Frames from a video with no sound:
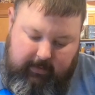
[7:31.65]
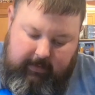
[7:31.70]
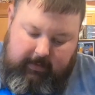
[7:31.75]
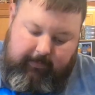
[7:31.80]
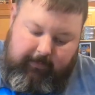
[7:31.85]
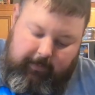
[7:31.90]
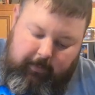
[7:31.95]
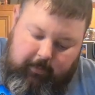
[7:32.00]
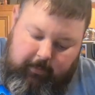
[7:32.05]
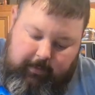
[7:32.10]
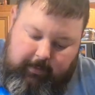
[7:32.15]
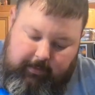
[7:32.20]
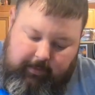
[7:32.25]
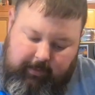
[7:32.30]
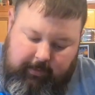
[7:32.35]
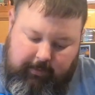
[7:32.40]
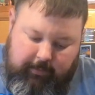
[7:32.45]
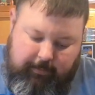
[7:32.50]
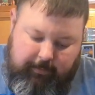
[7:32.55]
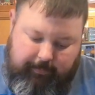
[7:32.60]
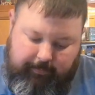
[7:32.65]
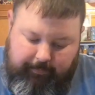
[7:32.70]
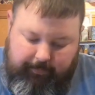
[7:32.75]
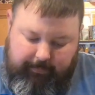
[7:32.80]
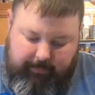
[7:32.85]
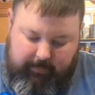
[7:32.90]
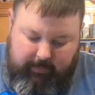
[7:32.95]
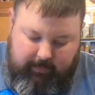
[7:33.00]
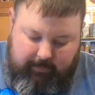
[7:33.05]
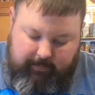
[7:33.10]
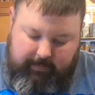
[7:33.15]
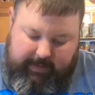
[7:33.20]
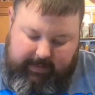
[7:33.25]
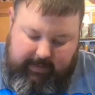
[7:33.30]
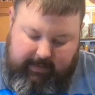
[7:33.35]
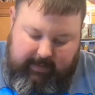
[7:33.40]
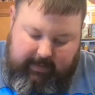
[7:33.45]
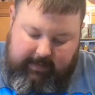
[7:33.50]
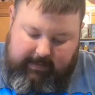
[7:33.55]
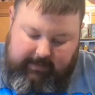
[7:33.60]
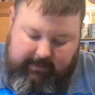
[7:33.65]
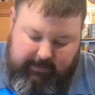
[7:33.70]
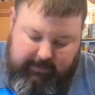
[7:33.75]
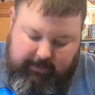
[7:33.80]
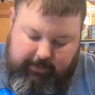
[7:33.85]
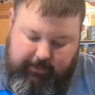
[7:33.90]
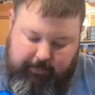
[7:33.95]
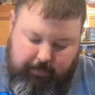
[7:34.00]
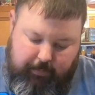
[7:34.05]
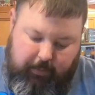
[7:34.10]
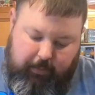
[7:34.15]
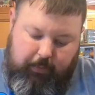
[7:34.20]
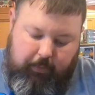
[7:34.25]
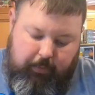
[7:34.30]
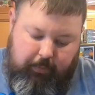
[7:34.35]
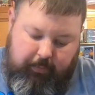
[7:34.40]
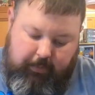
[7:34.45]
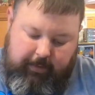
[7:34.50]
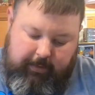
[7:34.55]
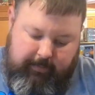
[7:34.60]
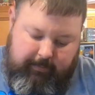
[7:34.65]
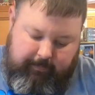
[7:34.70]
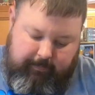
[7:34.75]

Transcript: If you want to, make it nice and smooth.